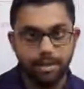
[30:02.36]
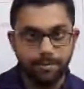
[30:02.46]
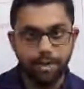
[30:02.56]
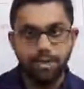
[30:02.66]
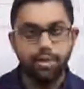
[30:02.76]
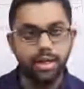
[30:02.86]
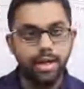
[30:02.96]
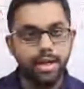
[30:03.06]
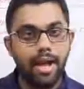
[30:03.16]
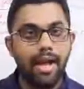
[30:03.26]
Okay,
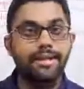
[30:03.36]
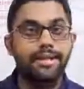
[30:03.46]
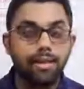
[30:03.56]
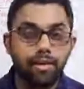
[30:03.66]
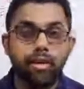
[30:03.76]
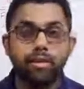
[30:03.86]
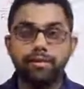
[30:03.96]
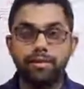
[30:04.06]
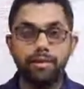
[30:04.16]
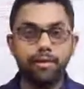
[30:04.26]
I think all of
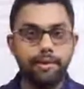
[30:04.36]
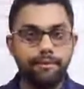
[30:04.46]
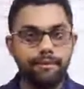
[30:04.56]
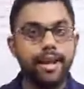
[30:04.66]
you have find